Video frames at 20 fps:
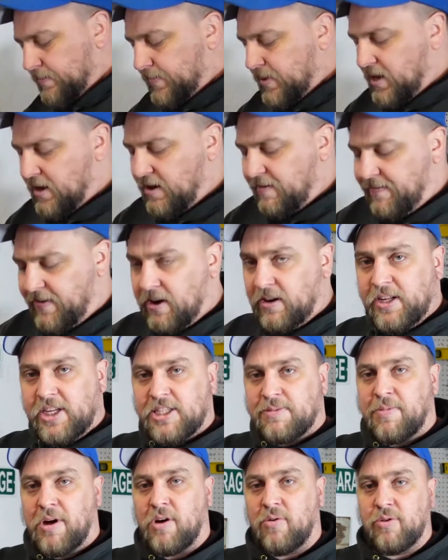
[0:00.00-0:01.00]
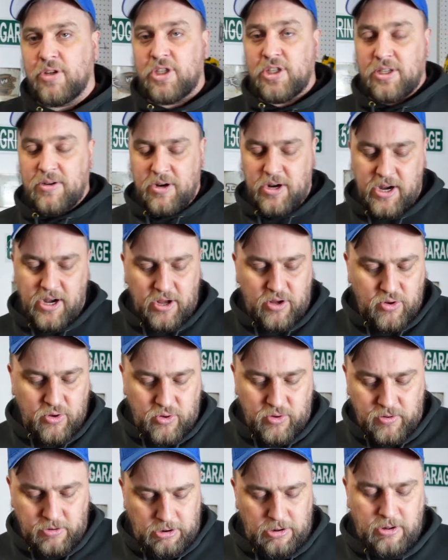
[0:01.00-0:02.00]
And they're fairly small, which is kind of
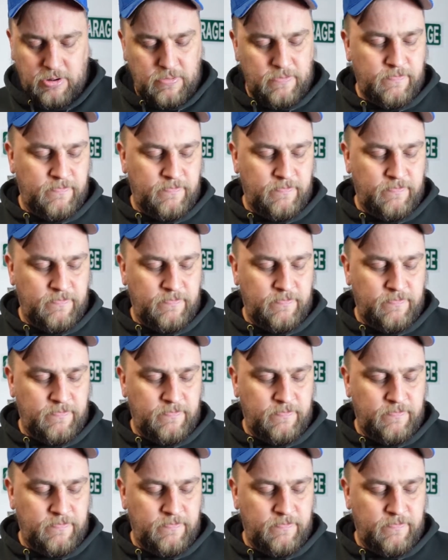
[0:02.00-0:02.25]
cool.